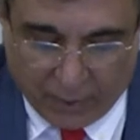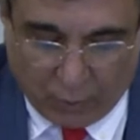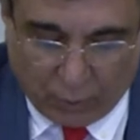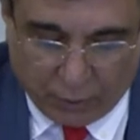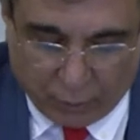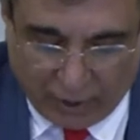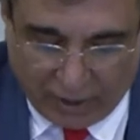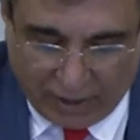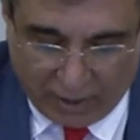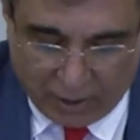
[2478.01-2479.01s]

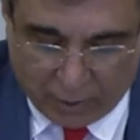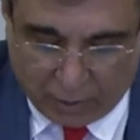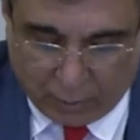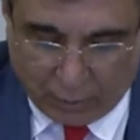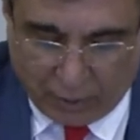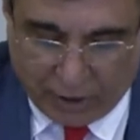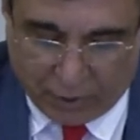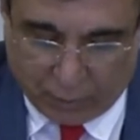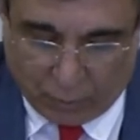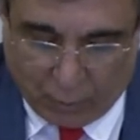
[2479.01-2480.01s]
220,
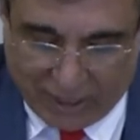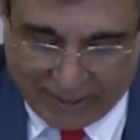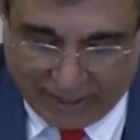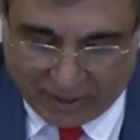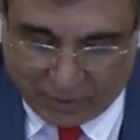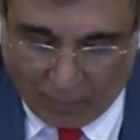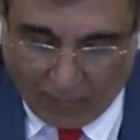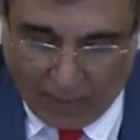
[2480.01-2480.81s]
216.